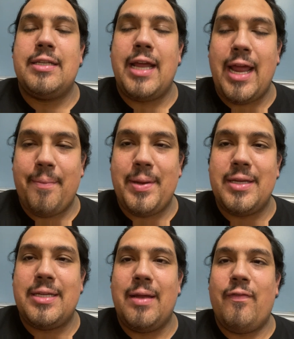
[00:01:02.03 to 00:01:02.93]

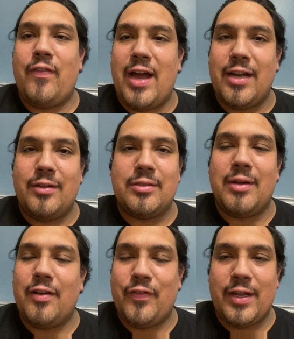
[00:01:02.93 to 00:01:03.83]
championship finals,
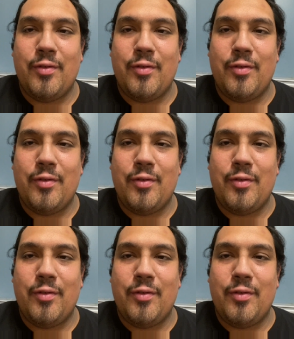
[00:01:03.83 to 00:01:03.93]
whatever the fuck you